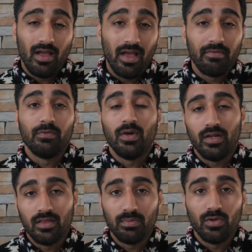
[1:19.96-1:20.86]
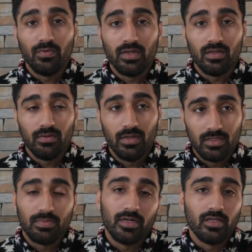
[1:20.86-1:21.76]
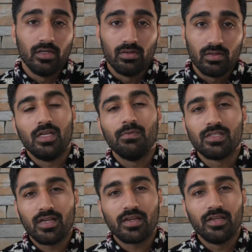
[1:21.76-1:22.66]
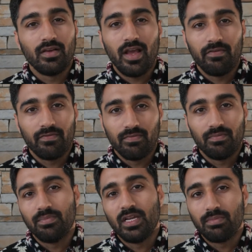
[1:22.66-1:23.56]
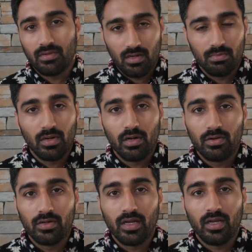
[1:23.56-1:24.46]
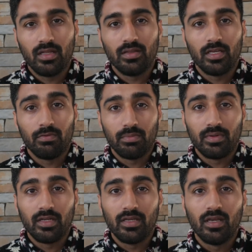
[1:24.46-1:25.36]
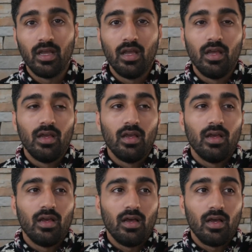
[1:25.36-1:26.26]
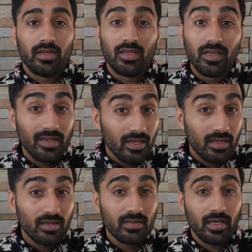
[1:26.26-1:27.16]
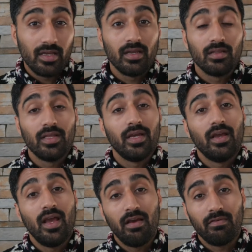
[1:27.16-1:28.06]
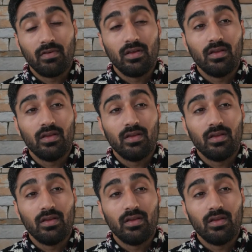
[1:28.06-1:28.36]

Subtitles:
everyone in the movie. It's pretty good. It was lucky to have people on board, and they were pretty keen. They have